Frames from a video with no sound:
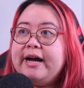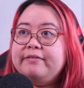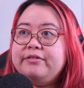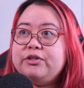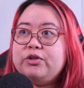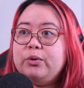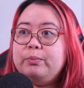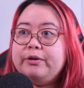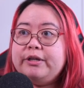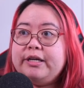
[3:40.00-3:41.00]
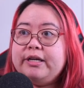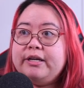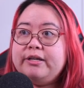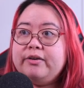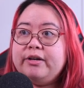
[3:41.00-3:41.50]
have this open
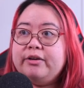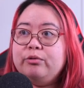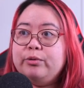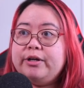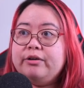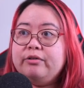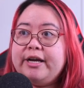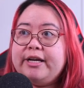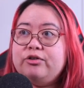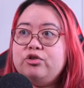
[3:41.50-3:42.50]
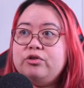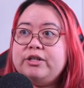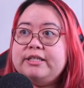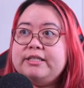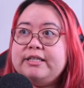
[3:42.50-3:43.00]
here, you can rearrange
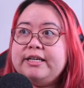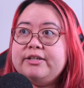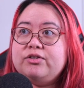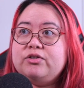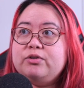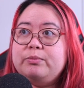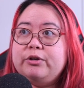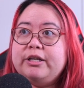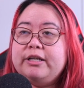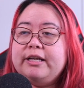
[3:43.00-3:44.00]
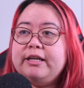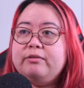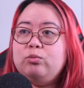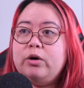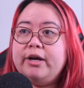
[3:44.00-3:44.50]
these things to put it
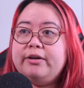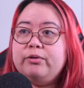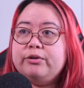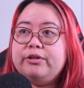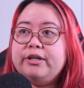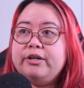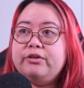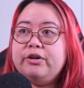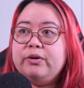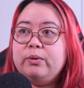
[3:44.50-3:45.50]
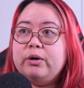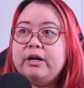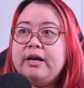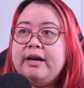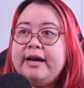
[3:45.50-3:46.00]
in one or the other,
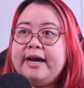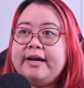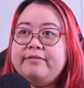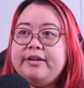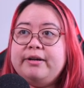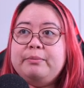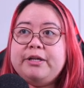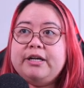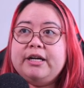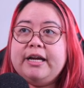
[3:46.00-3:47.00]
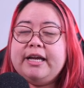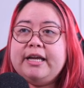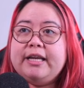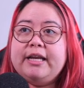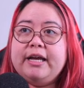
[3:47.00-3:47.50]
or have it appear
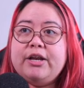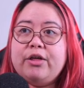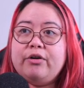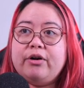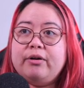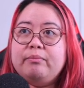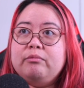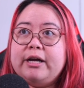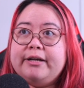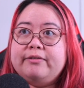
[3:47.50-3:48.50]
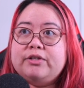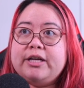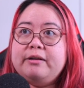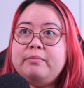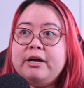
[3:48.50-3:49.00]
in another kind of
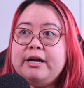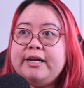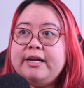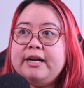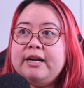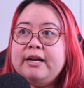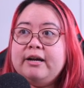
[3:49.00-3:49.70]
sidebar here,